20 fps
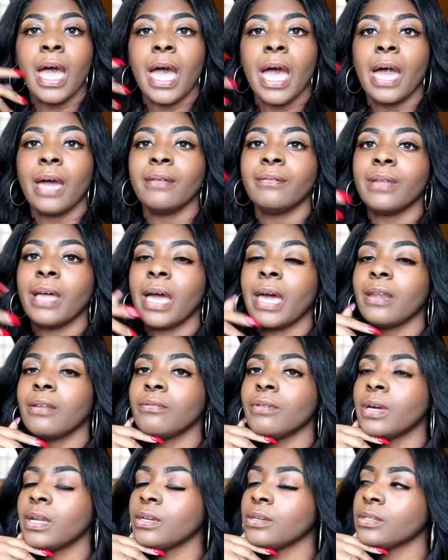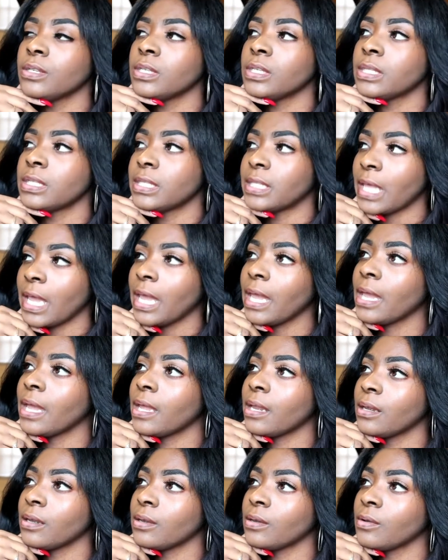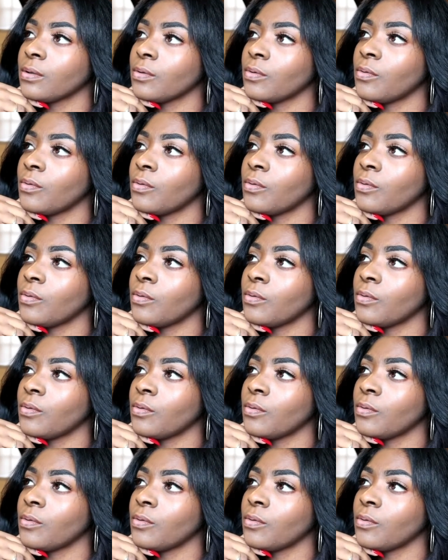I don't understand